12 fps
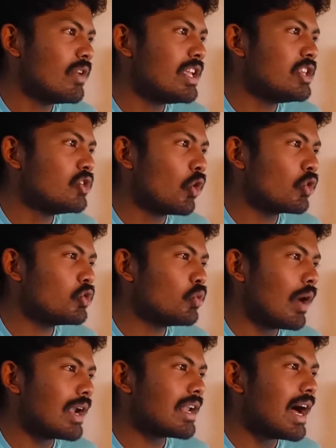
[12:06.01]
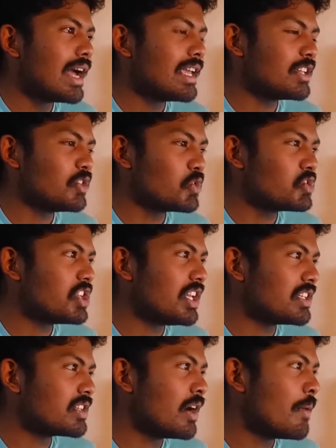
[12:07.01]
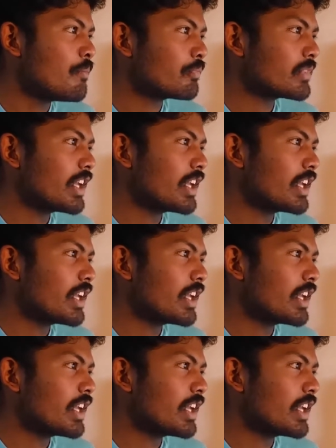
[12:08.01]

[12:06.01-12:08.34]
We know you are lying, you cheater.